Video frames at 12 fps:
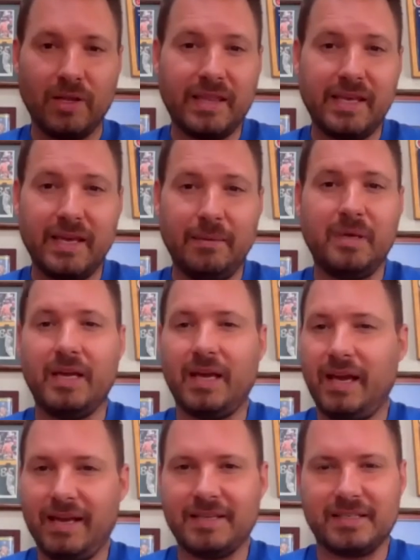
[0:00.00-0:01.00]
Like the
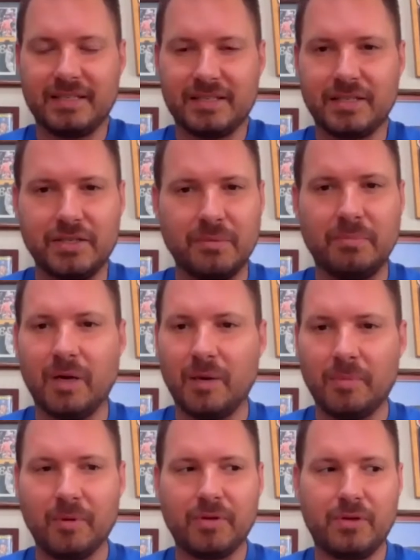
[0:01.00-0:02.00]
NBA is in such a
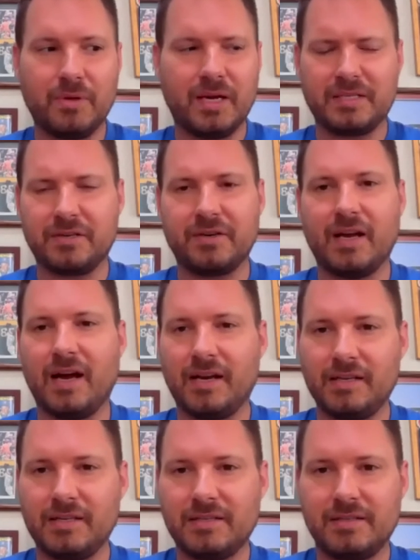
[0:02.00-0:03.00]
bubble, you guys are
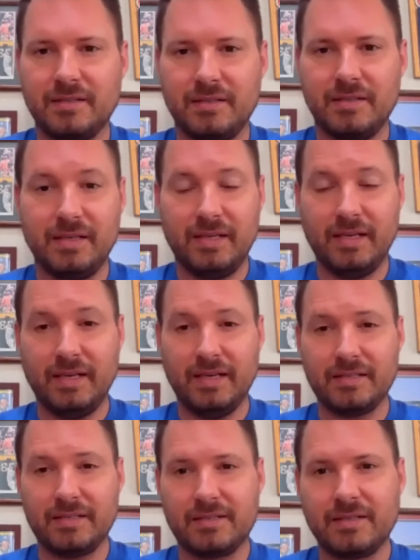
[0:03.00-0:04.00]
not as in
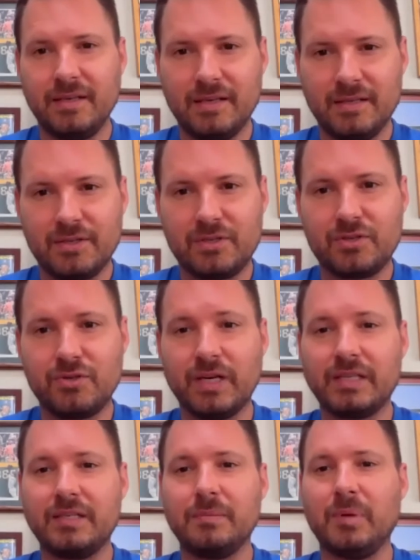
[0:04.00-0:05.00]
as
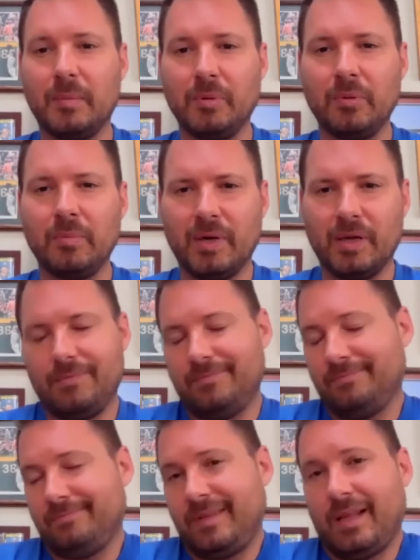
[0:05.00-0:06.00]
strict a bubble,
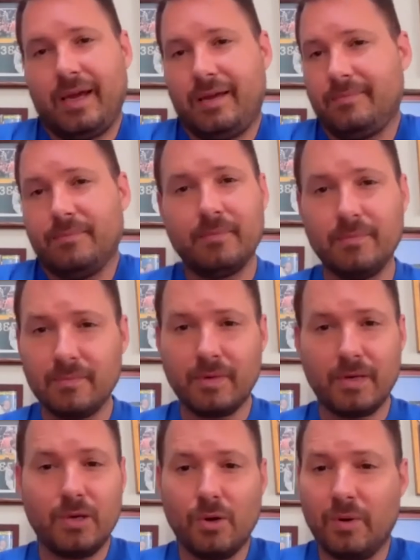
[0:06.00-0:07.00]
but like
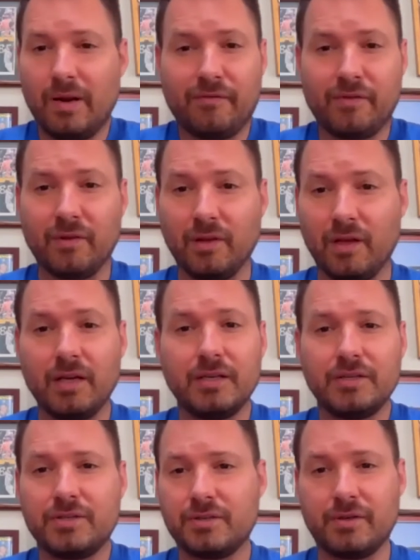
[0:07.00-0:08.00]
you going out for
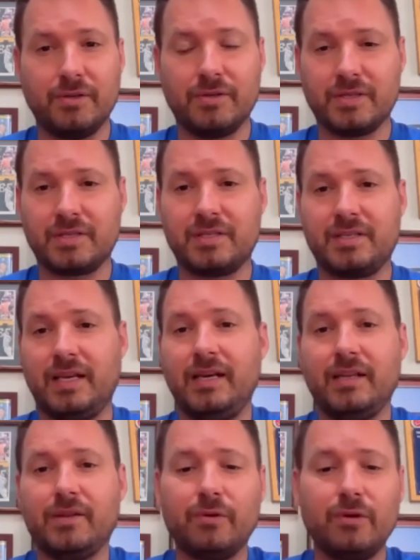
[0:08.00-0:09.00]
lunch or you just
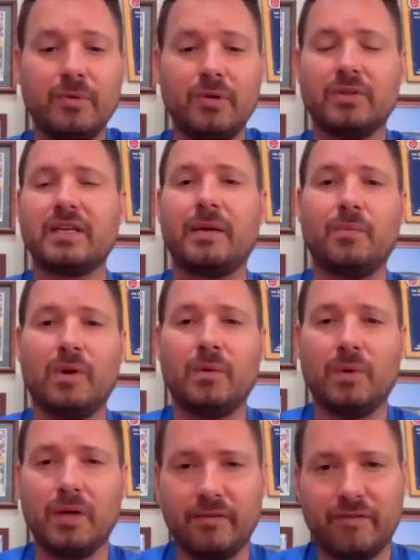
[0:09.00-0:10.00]
staying in the room the whole time?
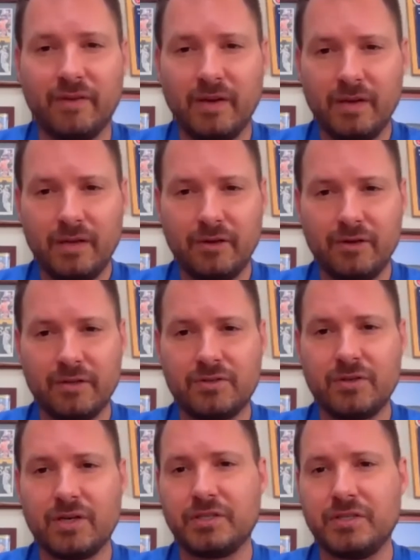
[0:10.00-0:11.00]
What what have your
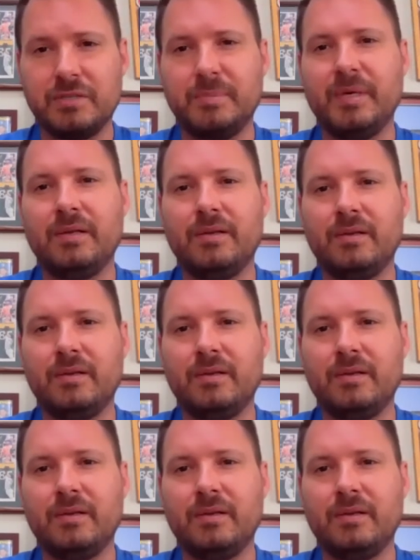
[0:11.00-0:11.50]
instructions been?